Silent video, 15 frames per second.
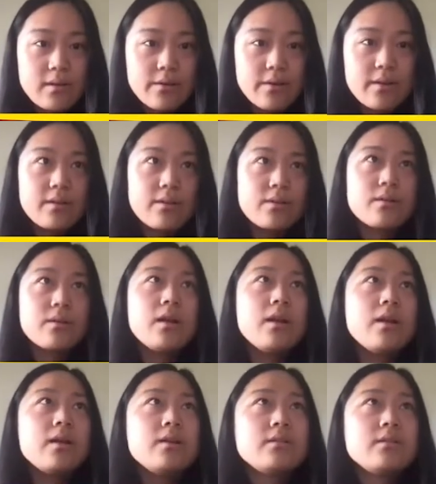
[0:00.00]
All right,
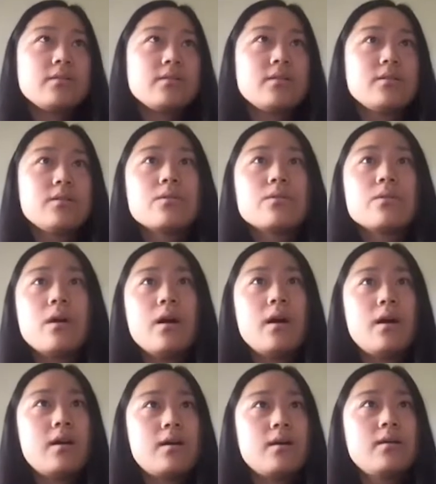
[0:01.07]
so
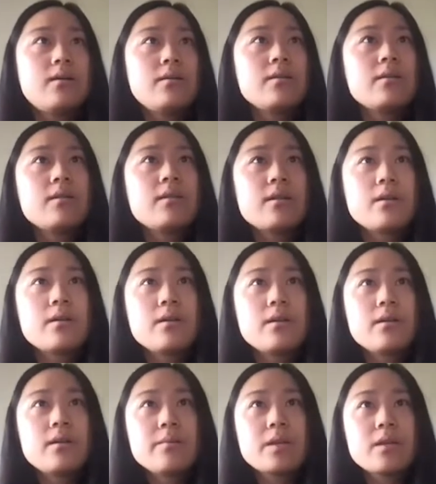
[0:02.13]

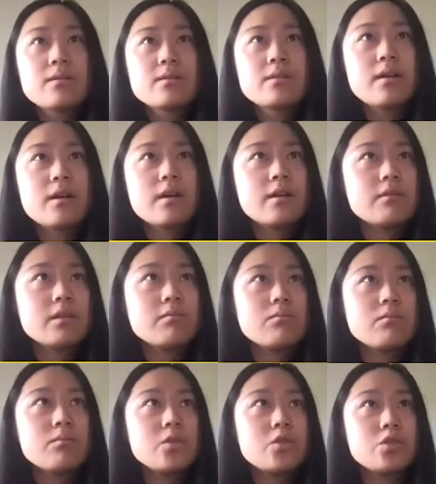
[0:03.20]
let me dive
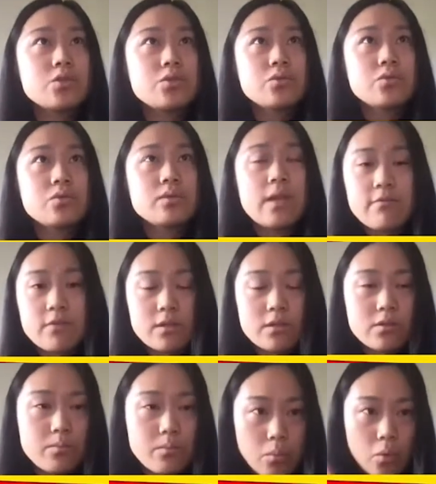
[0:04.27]
a
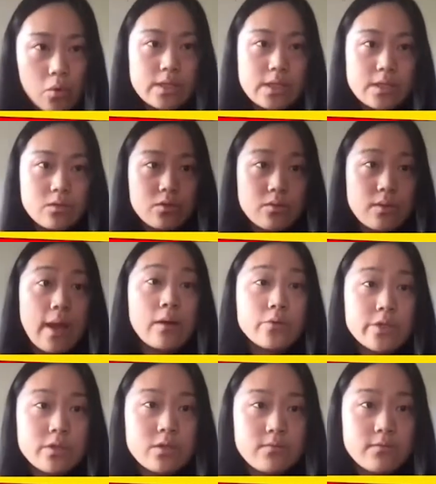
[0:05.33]
little more into the
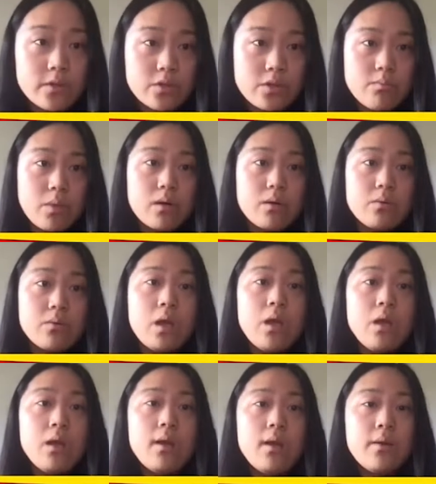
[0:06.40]
acquisition function part,
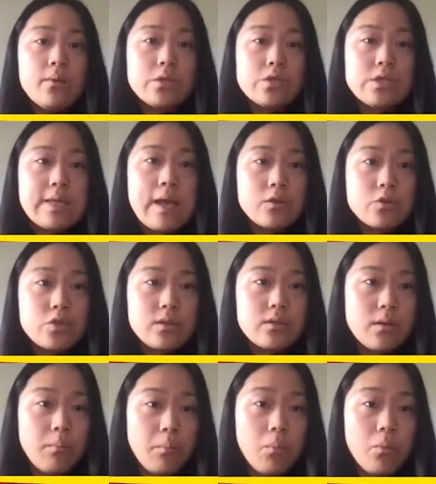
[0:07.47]
which is
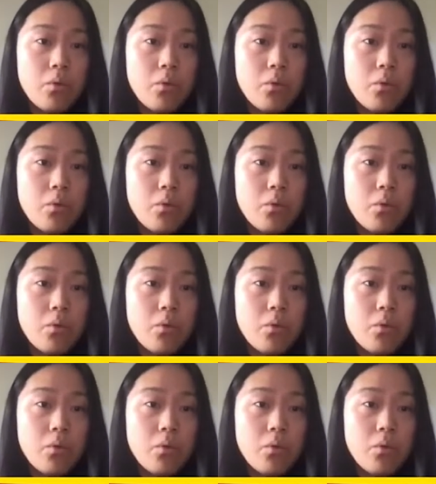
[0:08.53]
actually a